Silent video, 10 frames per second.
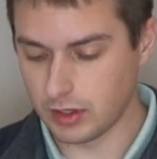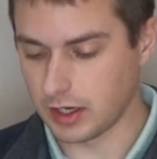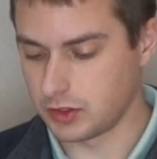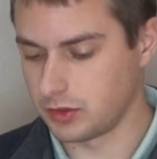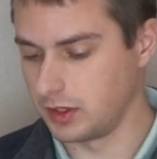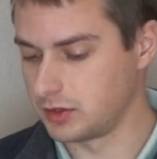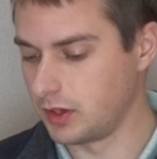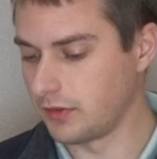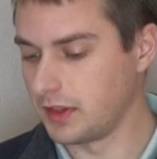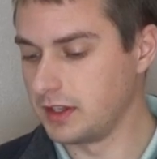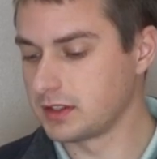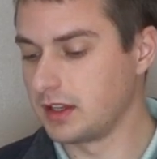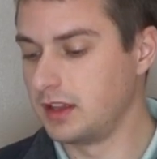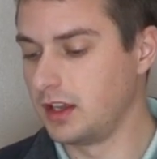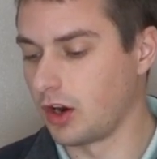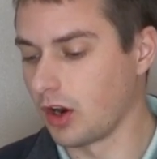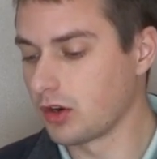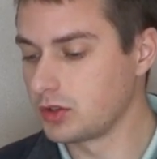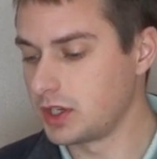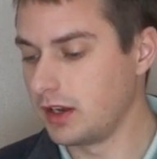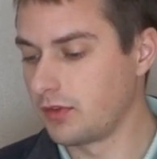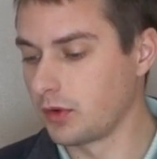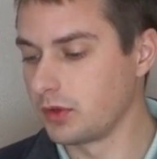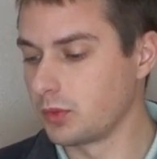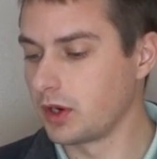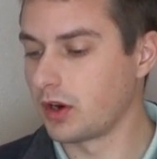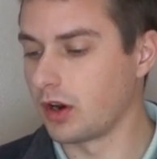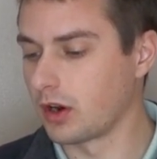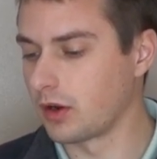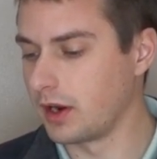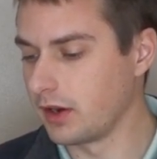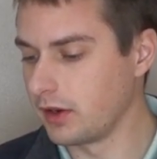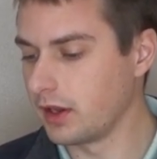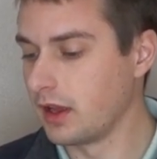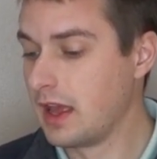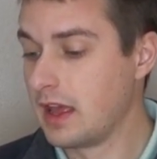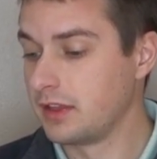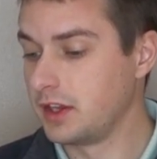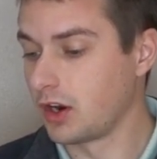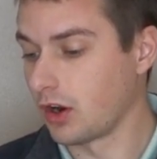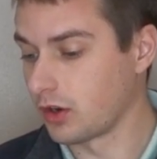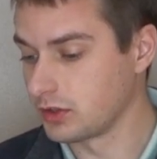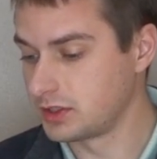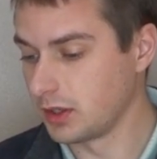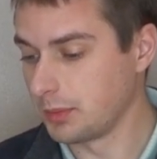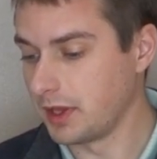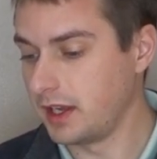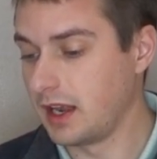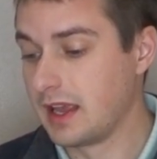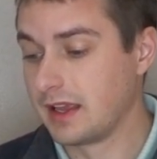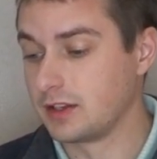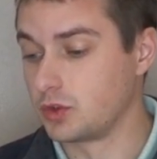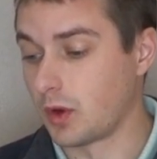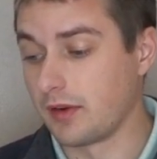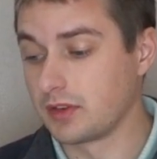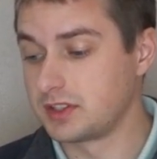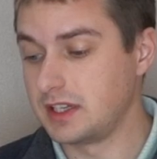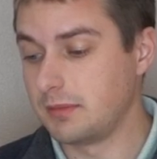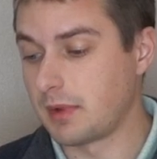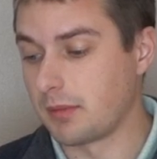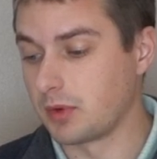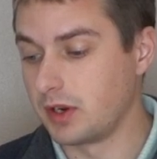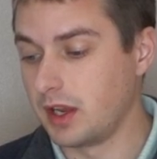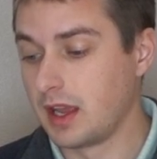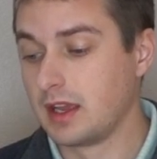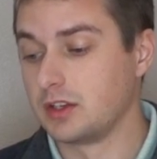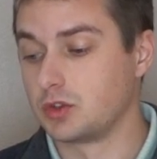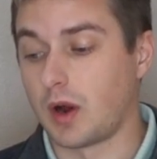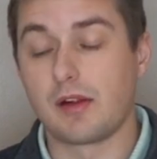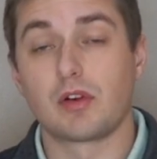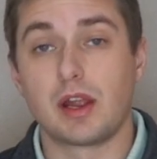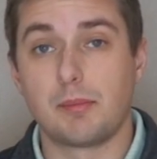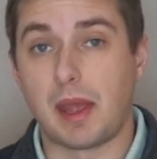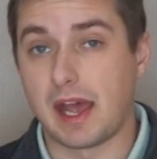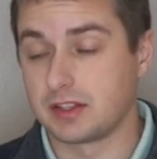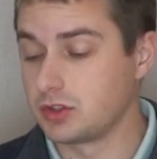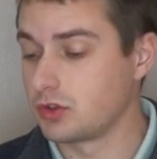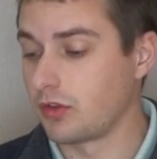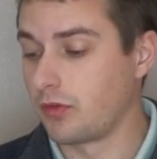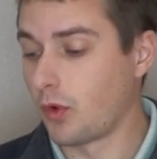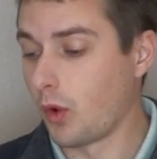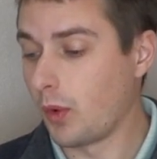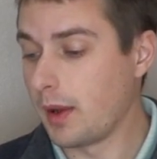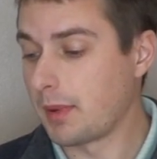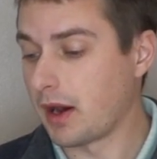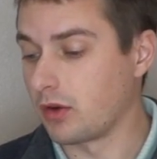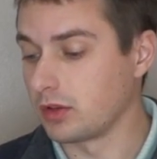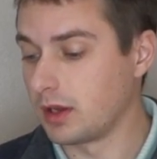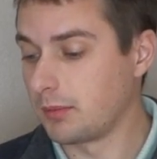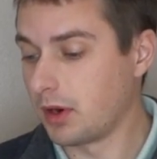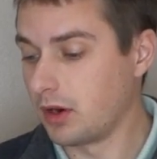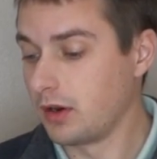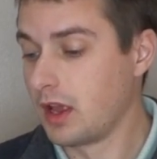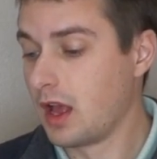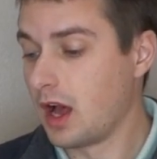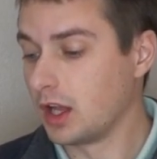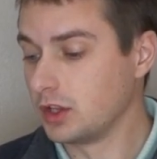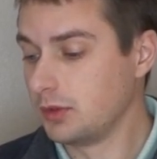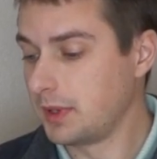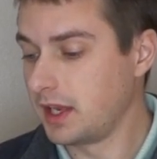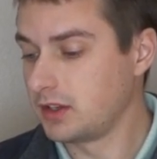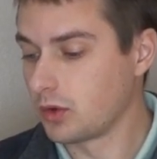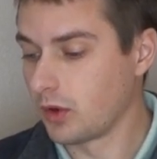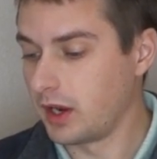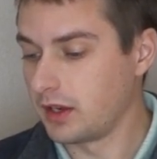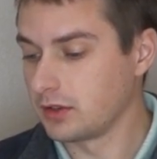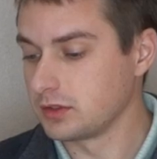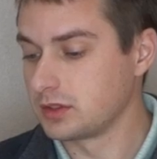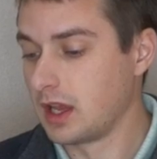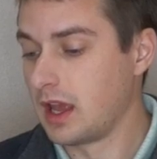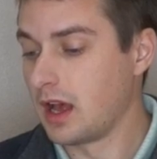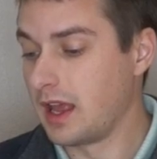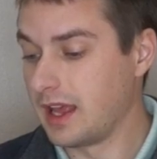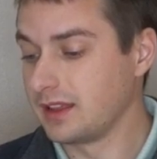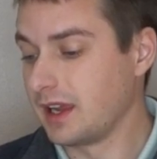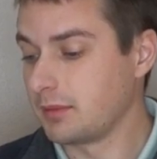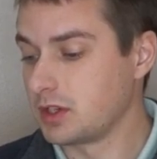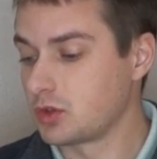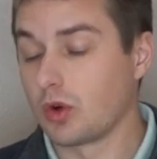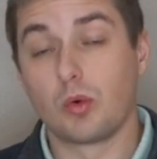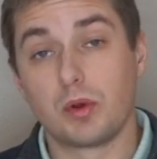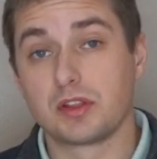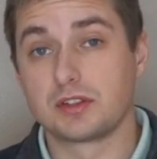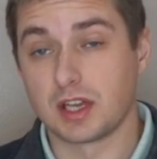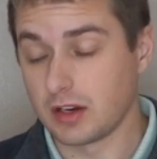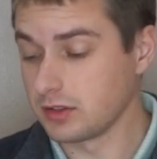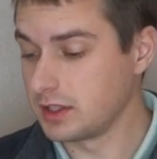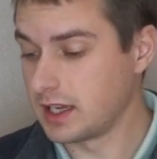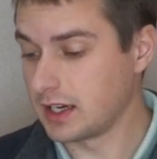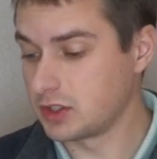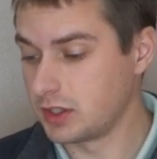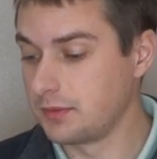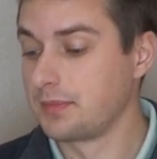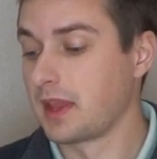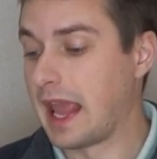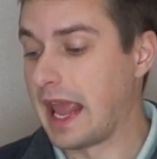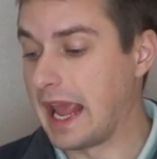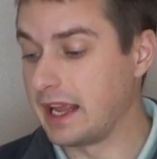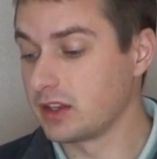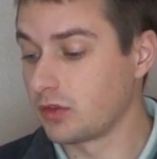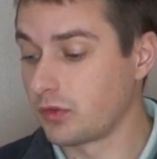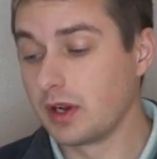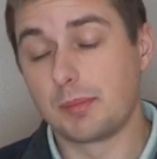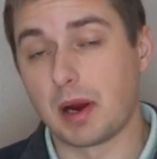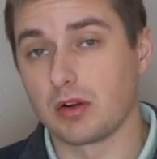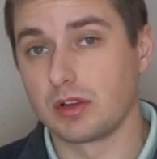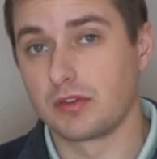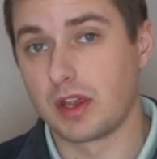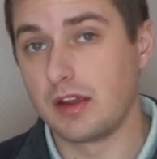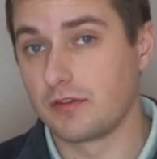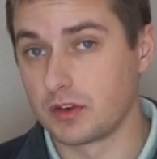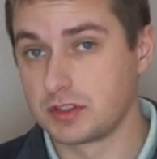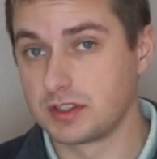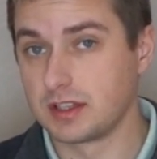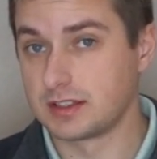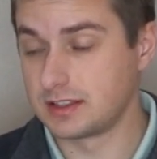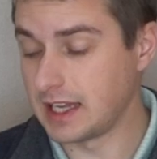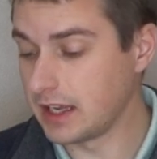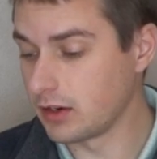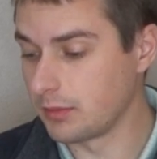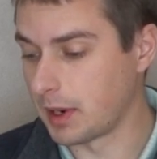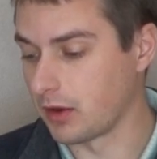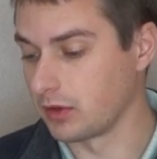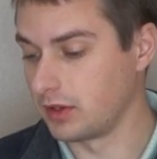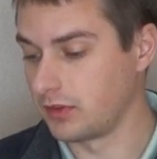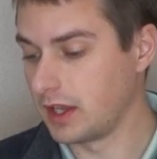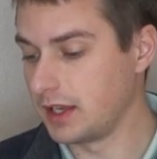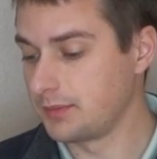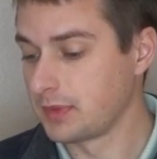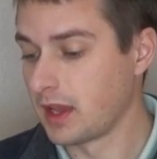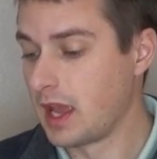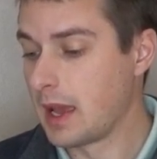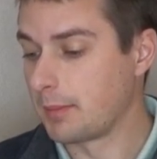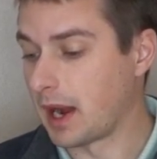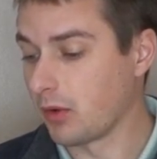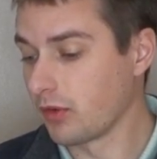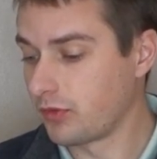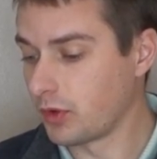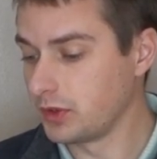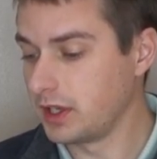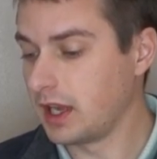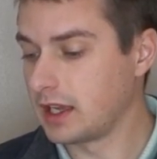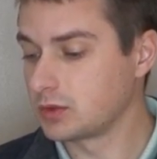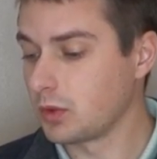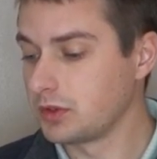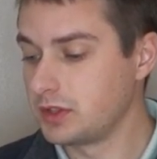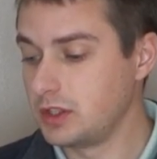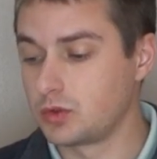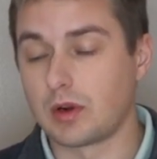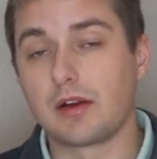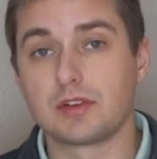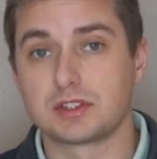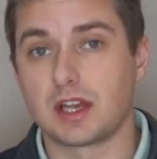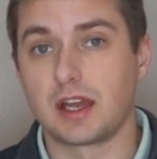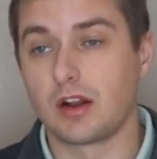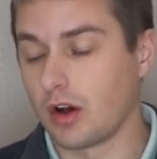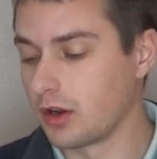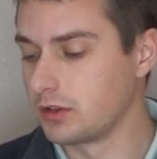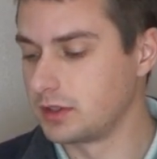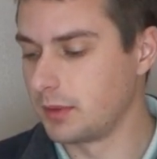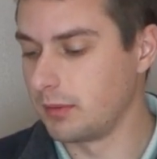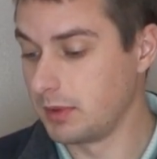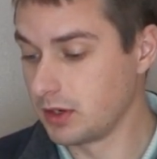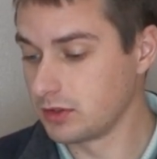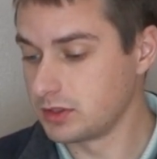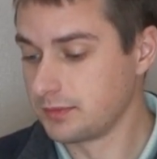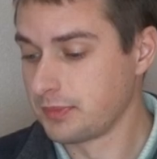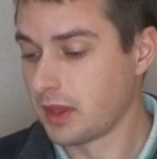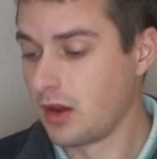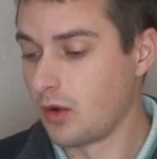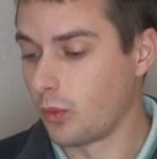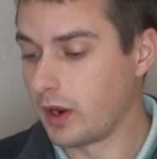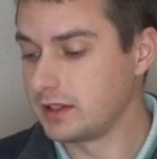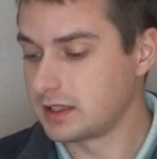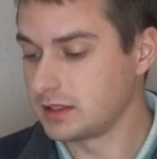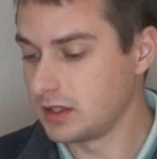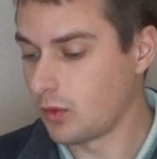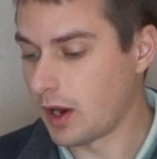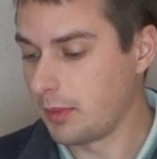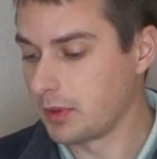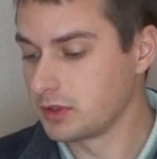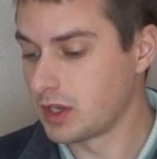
luxury. So you have things like the cargo shade for the rear cargo area, the cargo sill plate, driver's seat memory, driver and passenger 4-way power lumbar, illuminated door handles, headlamp control with tunnel detection, hands-free power liftgate versus the standard power liftgate, power folding as well as the driver's side auto dimming mirrors, rain sensing wipers